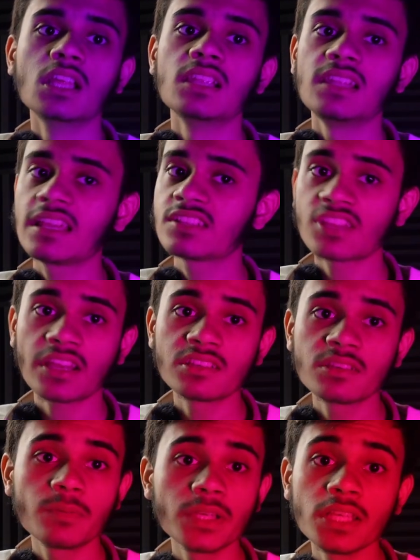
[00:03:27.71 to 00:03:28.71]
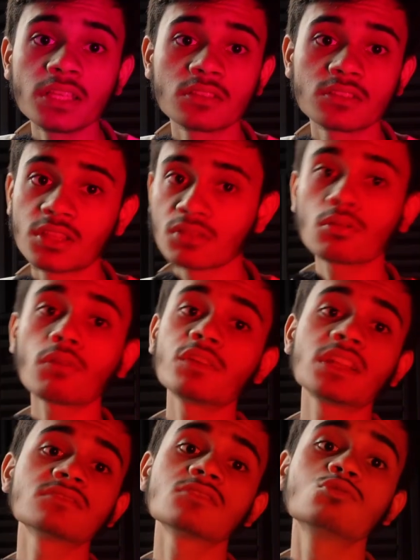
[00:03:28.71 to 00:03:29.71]
Like ChatGPT, think of it
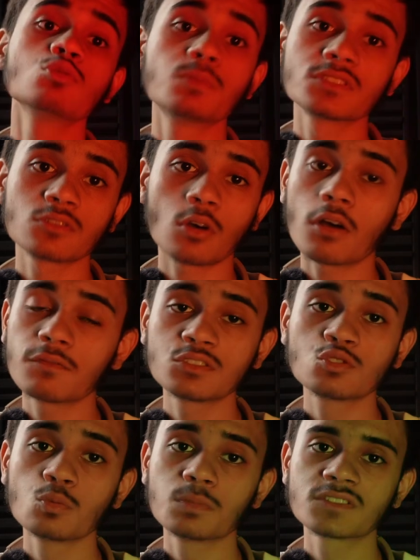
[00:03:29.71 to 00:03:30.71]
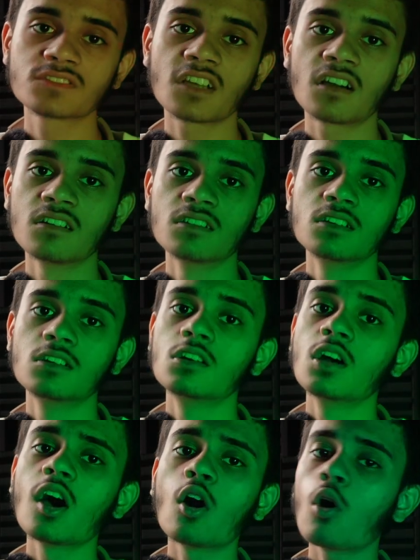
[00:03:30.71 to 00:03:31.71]
as a office superstar,
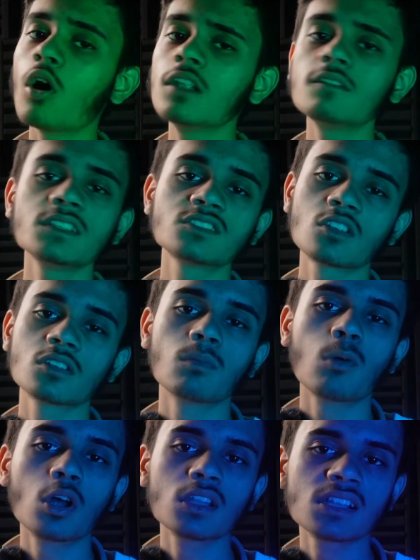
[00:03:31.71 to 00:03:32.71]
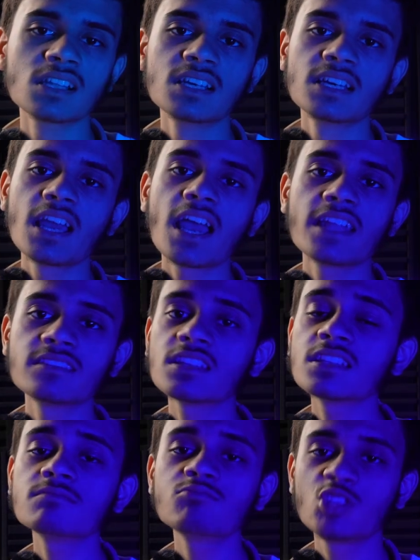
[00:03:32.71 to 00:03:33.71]
always on the ball. And
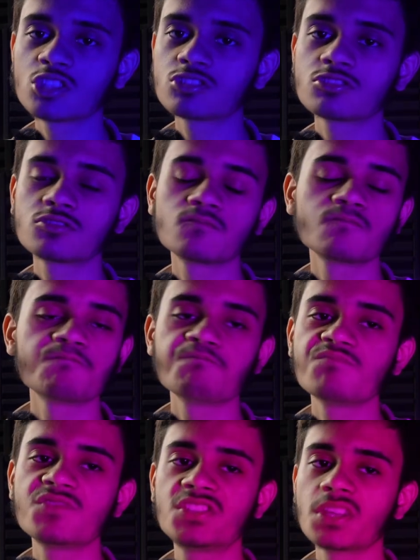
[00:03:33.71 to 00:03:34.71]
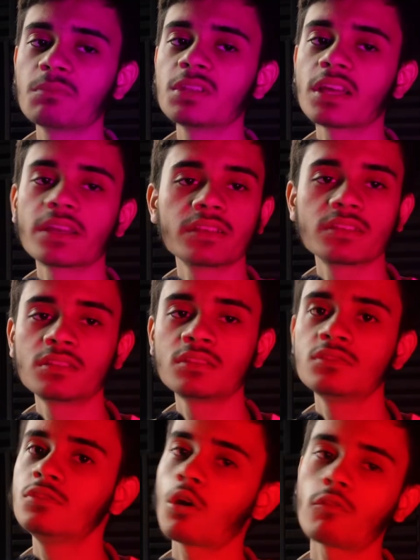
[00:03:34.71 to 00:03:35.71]
then there's Gemini,
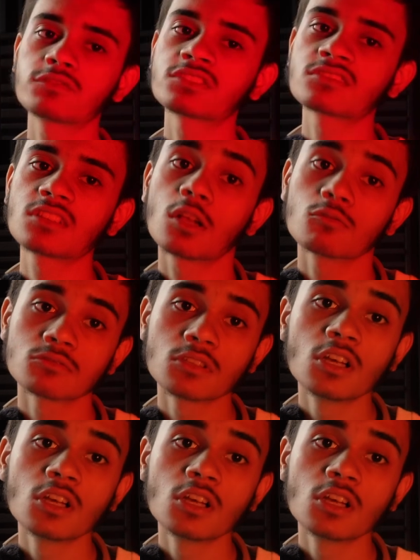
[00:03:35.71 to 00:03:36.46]
the office clown.